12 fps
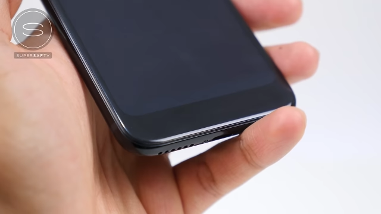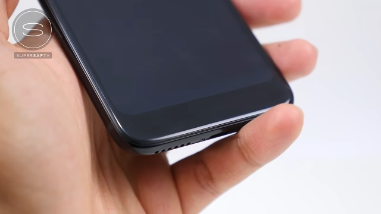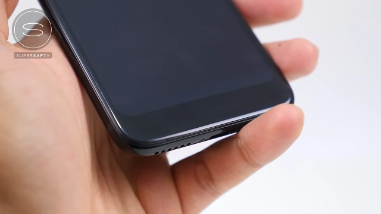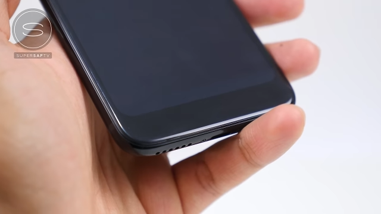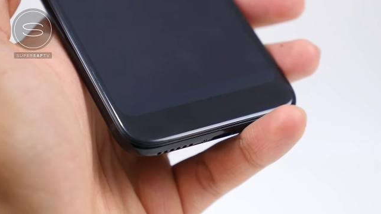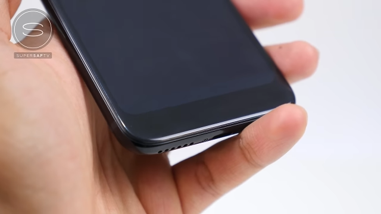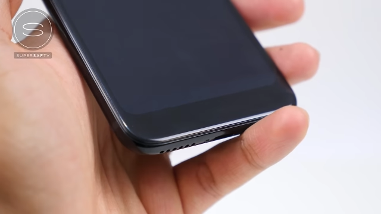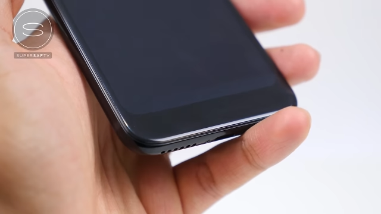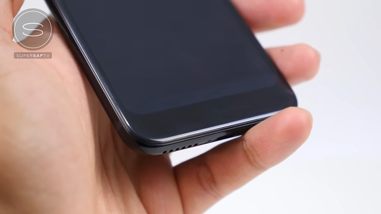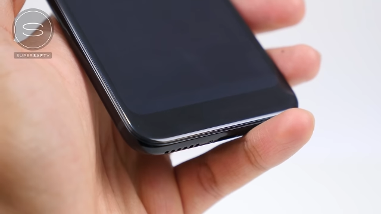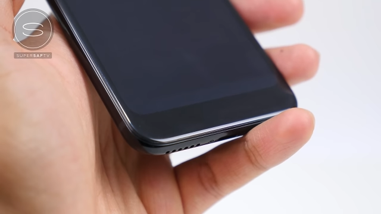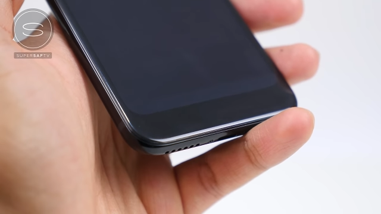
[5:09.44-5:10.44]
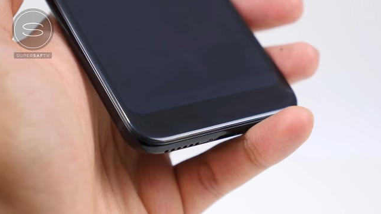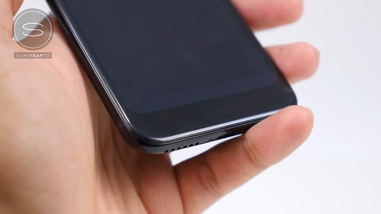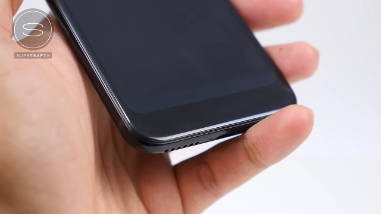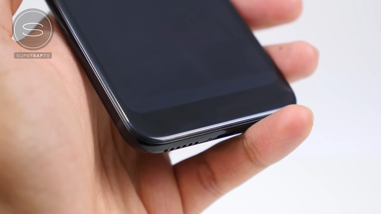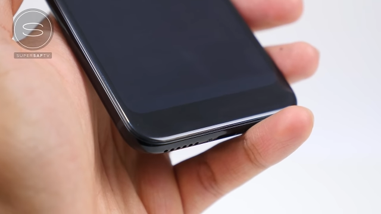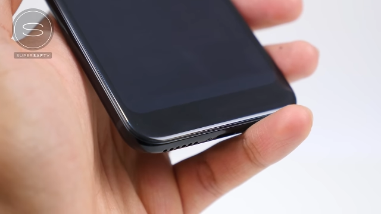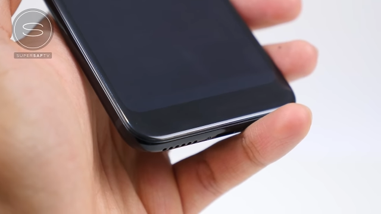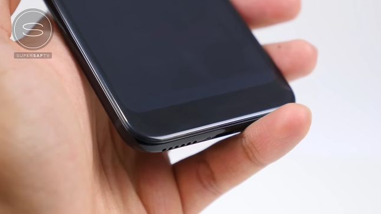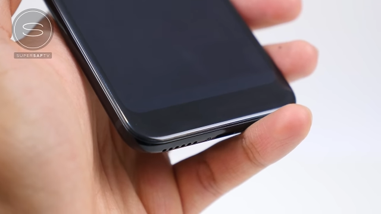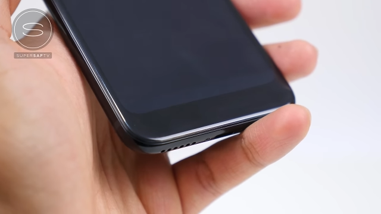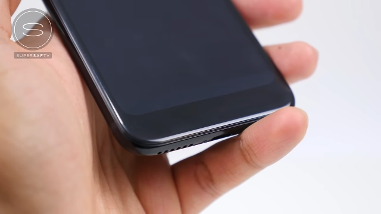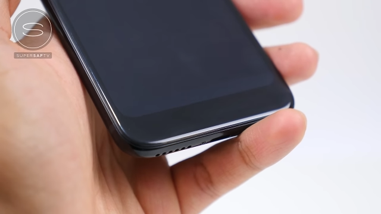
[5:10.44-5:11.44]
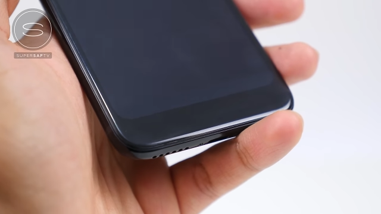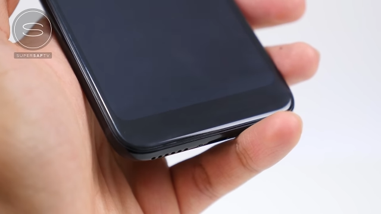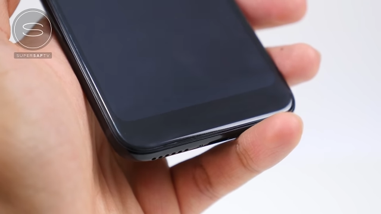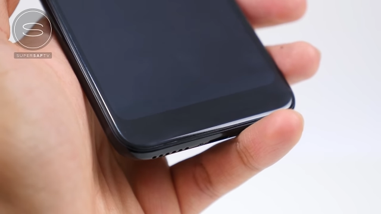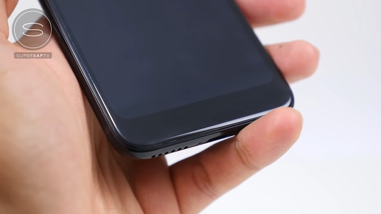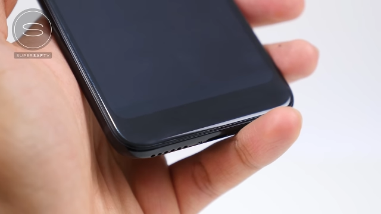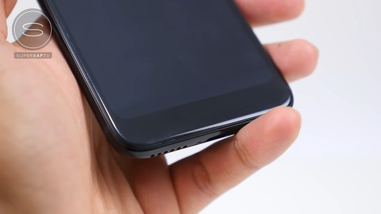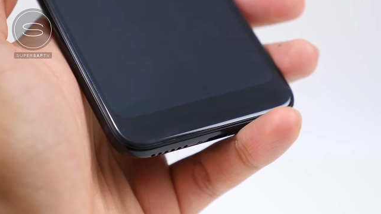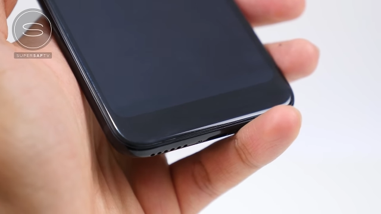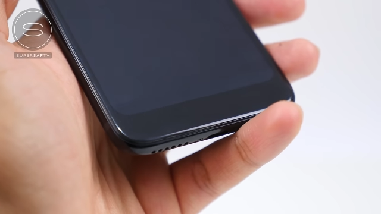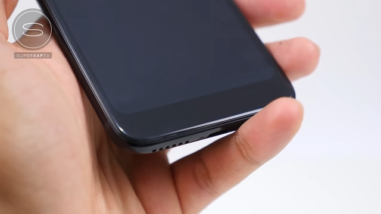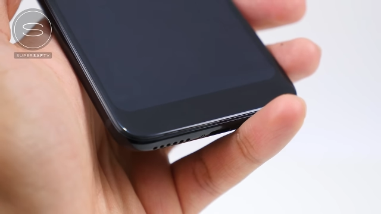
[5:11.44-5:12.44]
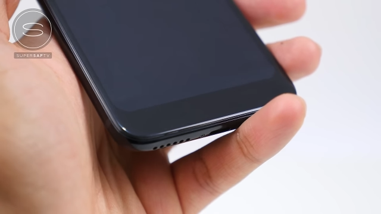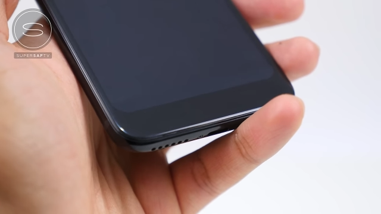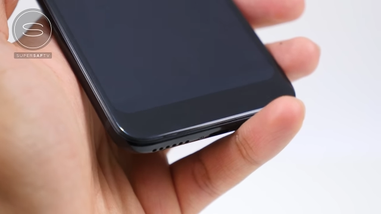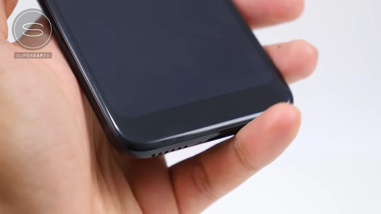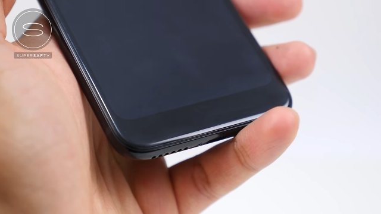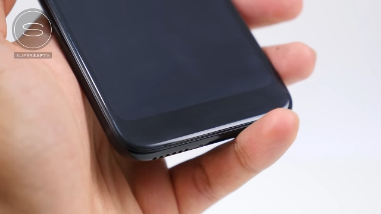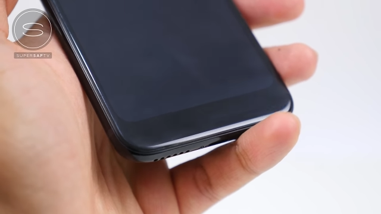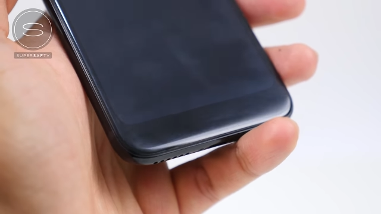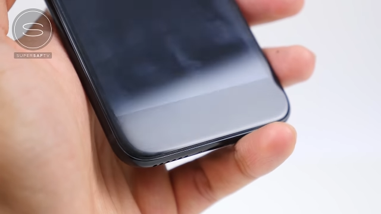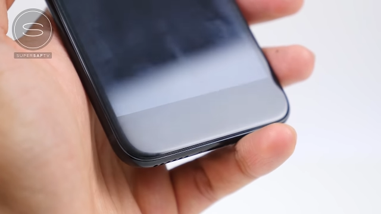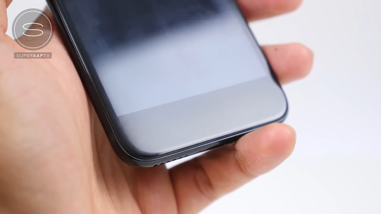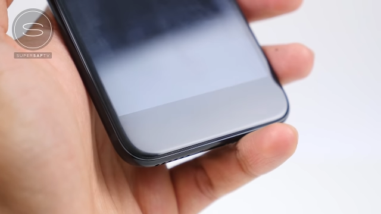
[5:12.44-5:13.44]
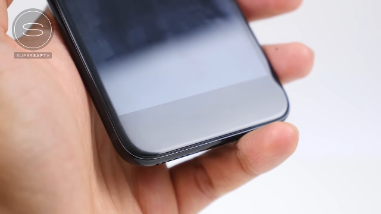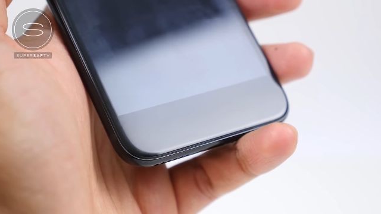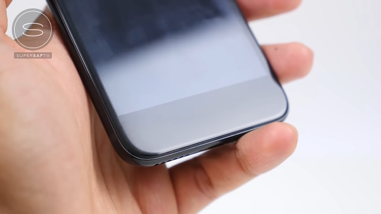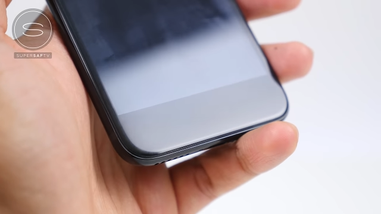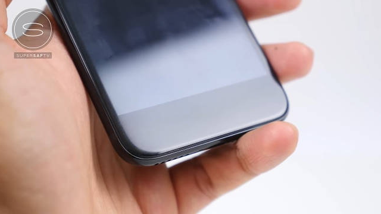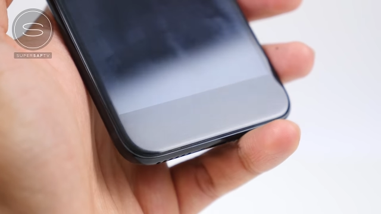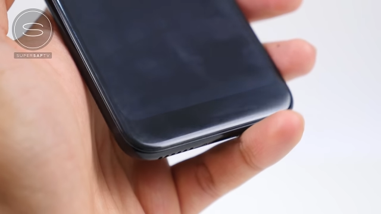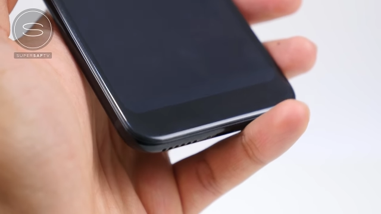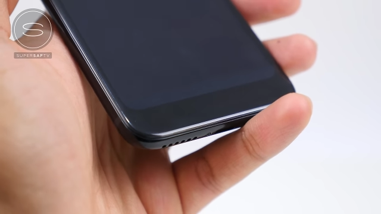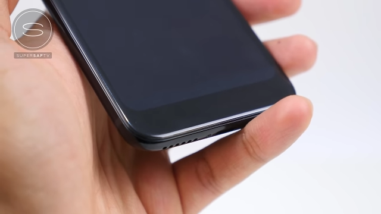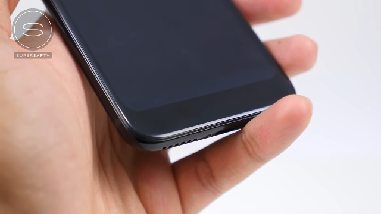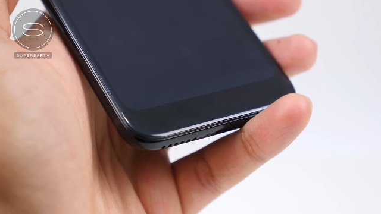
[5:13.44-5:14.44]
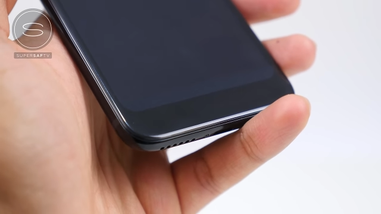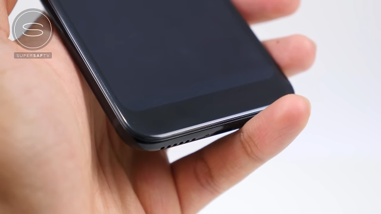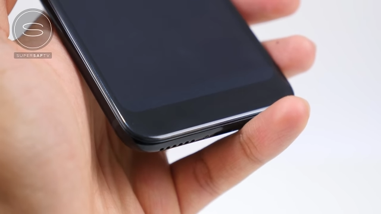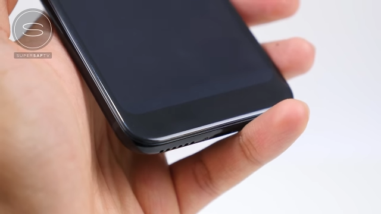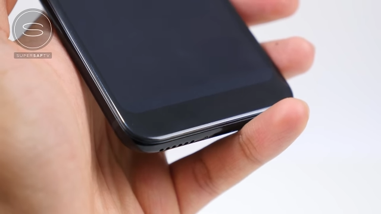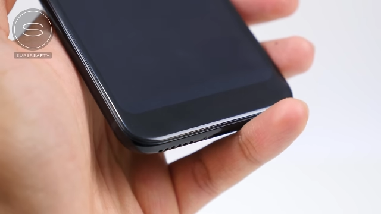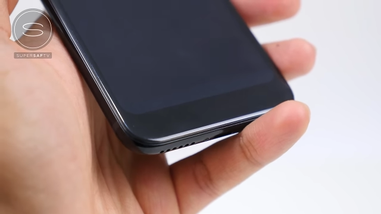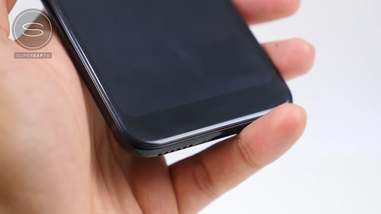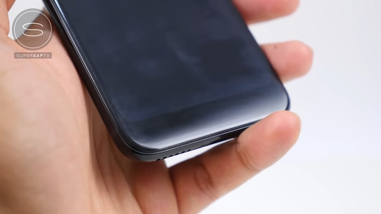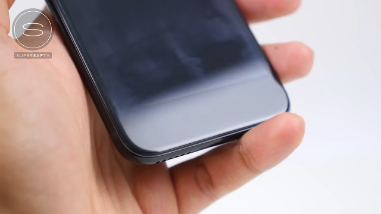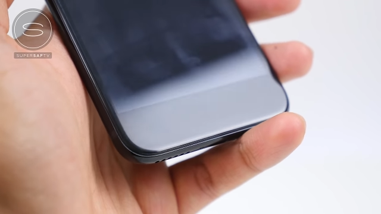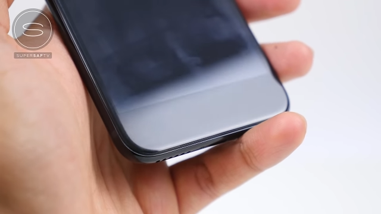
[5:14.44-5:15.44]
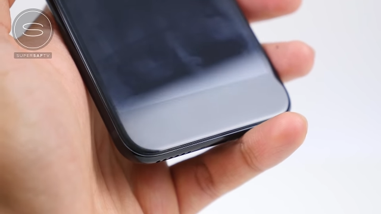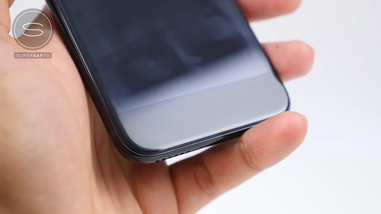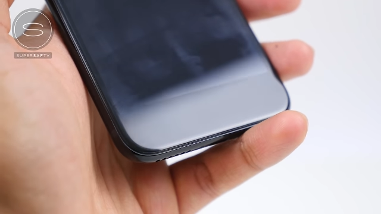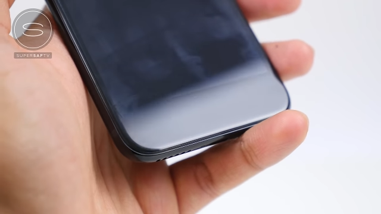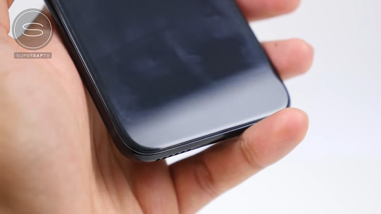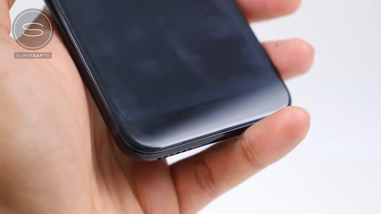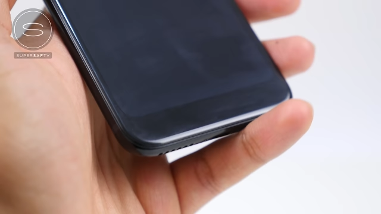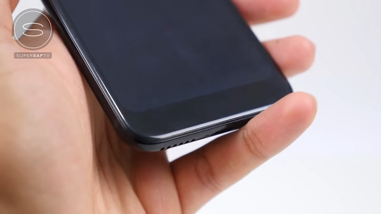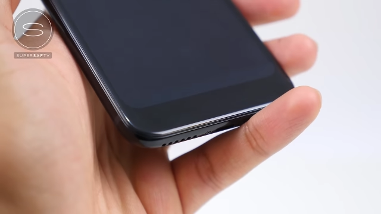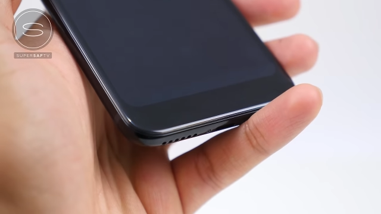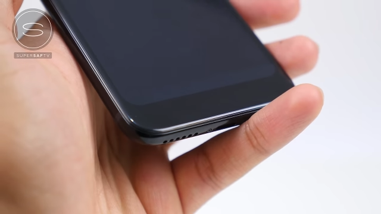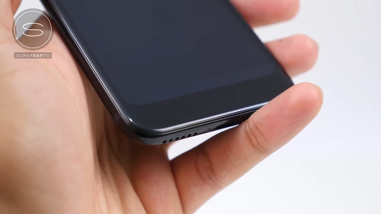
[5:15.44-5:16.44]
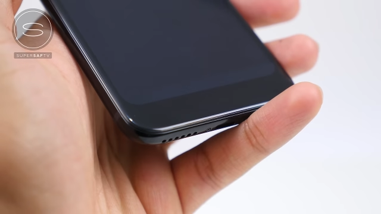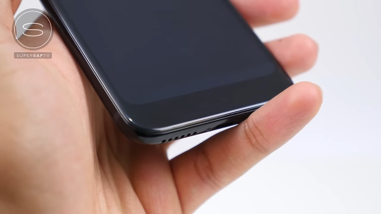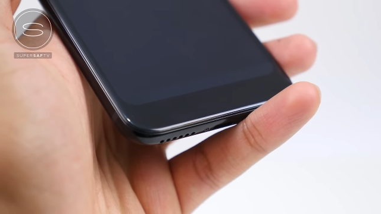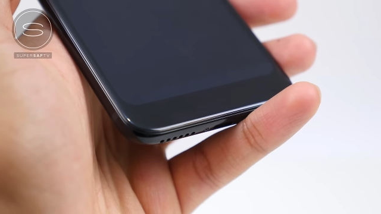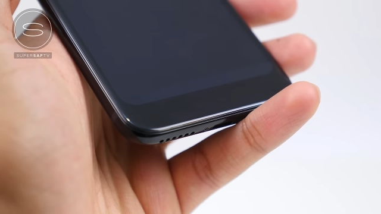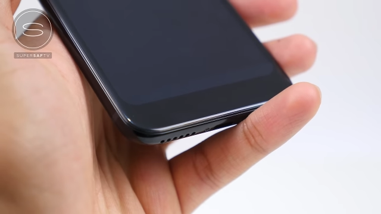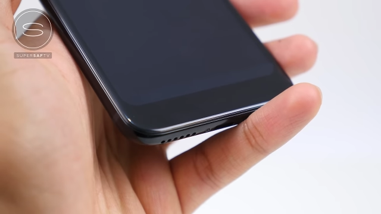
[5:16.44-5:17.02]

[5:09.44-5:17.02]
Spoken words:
Nobody's mouth can be seen.